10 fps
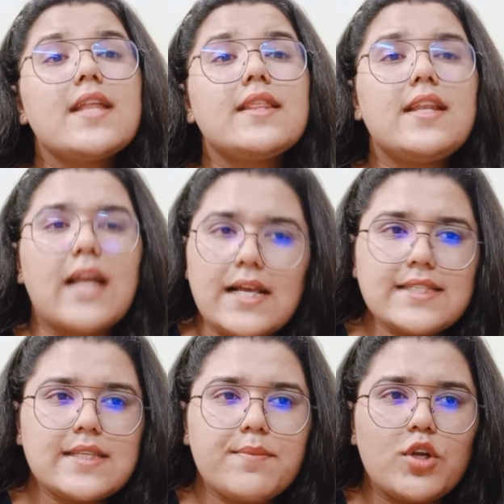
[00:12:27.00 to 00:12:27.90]
The
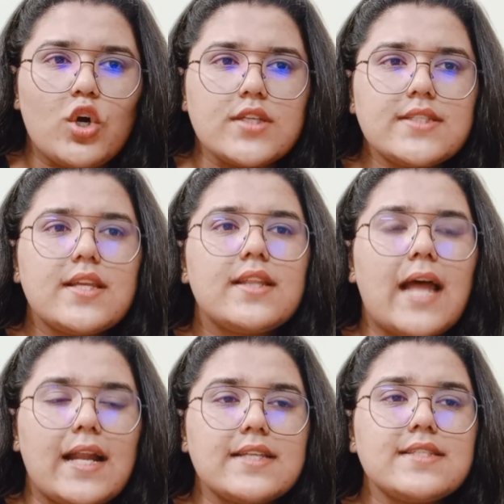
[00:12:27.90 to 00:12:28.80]
last subclause,
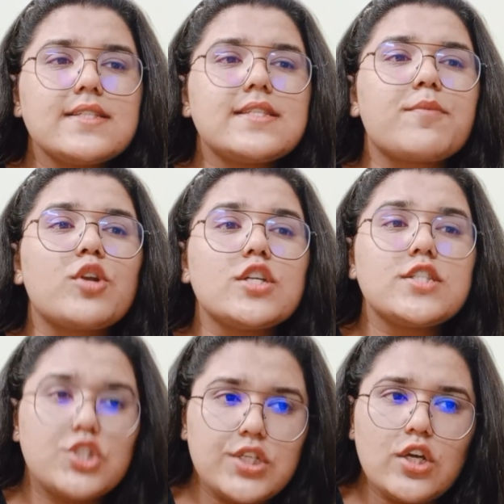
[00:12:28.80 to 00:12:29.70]
that is
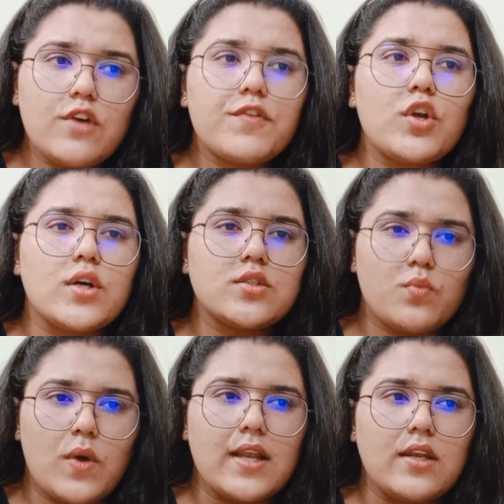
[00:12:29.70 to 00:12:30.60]
subclause G of clause
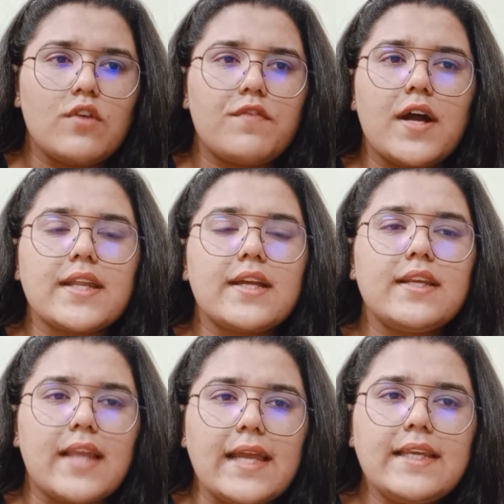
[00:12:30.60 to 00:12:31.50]
1 of
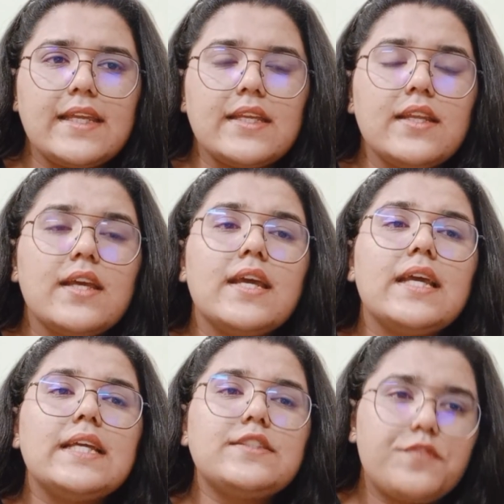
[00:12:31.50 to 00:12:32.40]
Article 19,
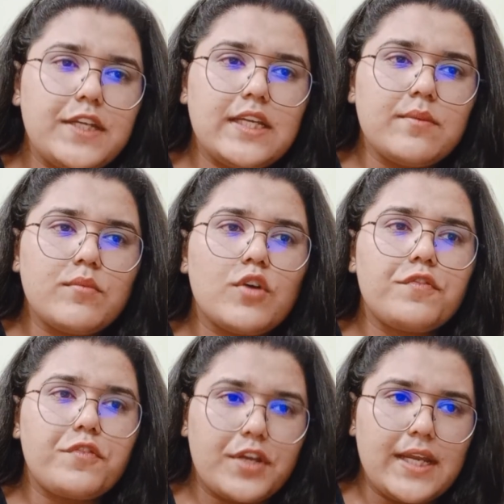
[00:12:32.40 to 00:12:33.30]
is freedom
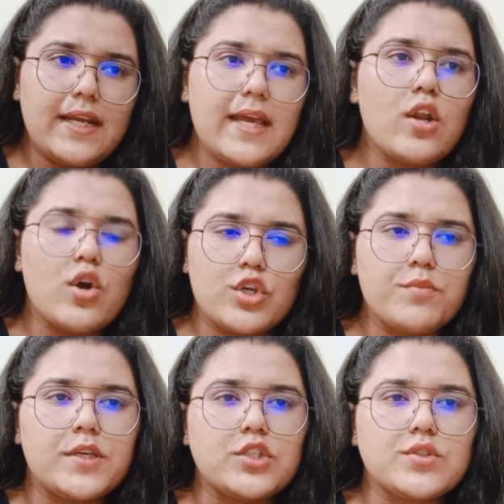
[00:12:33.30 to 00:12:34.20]
of trade and
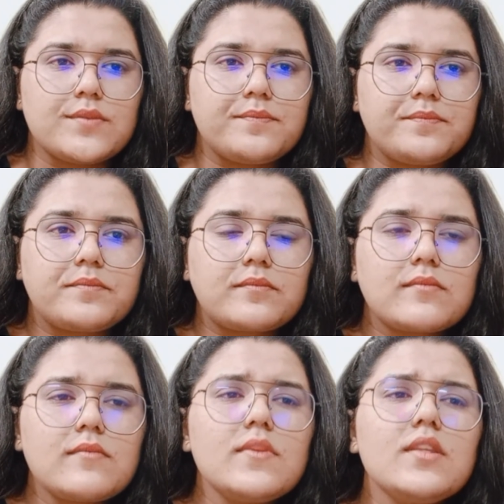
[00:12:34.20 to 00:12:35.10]
occupation.
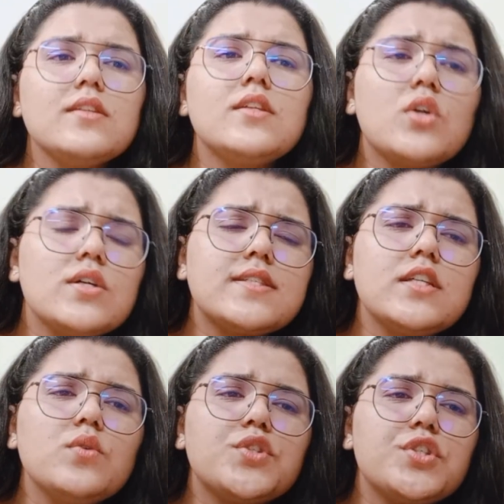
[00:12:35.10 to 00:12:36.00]
The
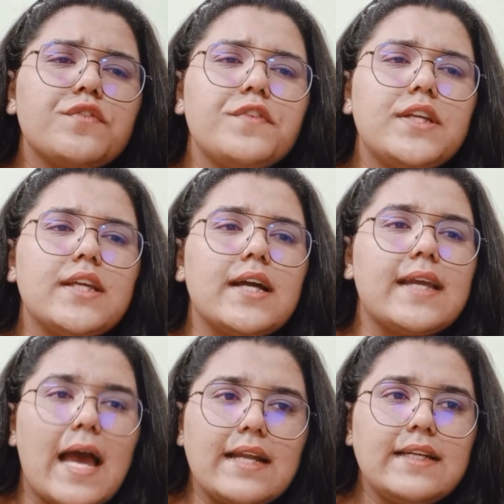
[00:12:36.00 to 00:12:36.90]
Constitution of India
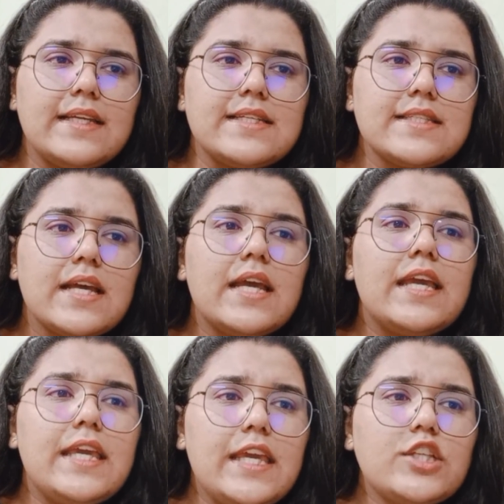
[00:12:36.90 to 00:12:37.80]
guarantees
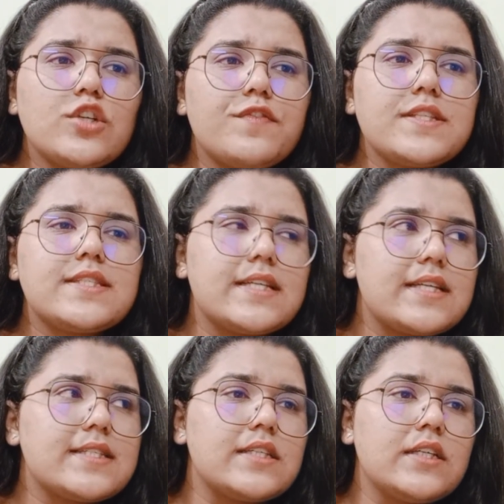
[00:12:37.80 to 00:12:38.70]
each of its
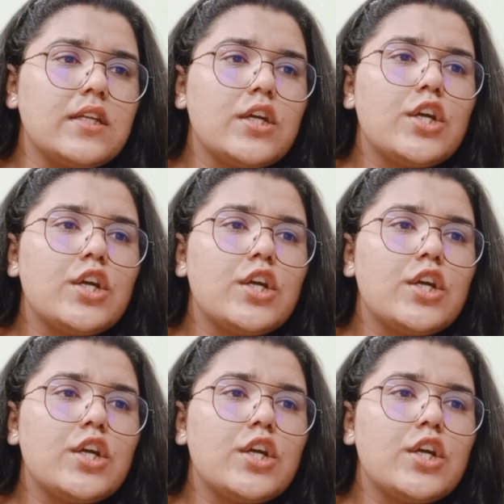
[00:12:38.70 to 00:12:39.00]
citizens